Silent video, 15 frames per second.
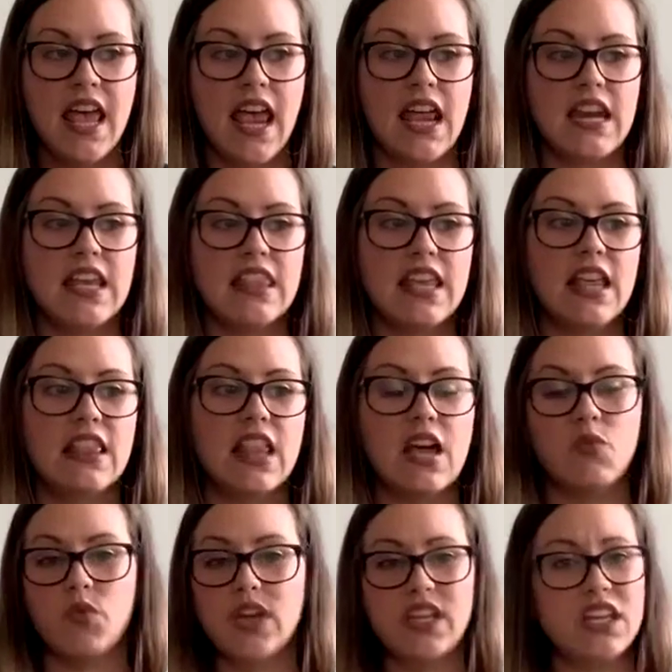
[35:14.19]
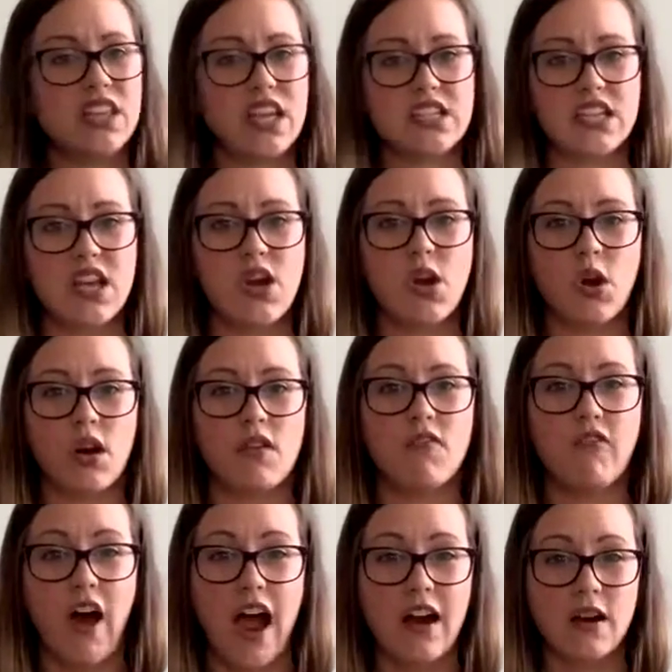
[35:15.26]
anything that really that's in your
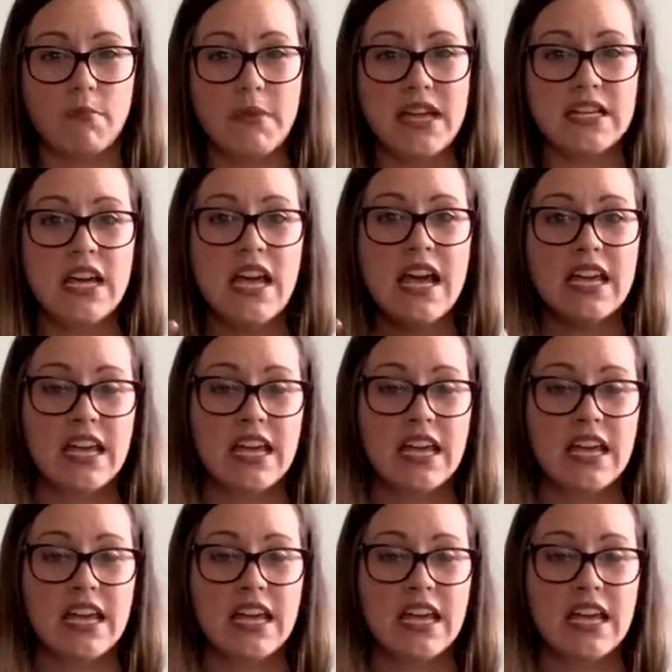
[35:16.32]
environment